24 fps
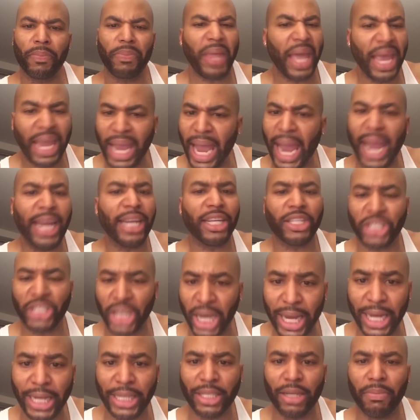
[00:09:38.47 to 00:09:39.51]
They ain't
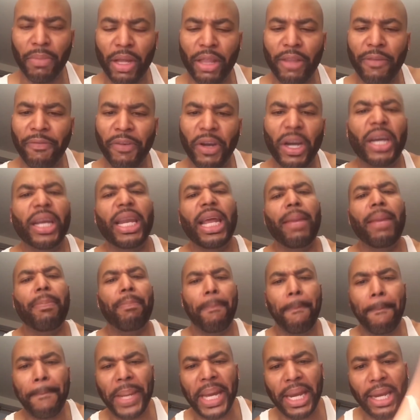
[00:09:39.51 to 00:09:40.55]
changing, motherfucker. They
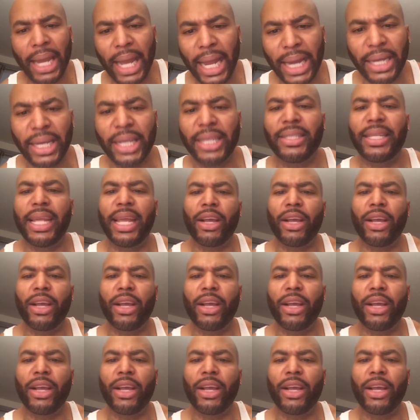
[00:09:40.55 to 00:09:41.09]
been like this.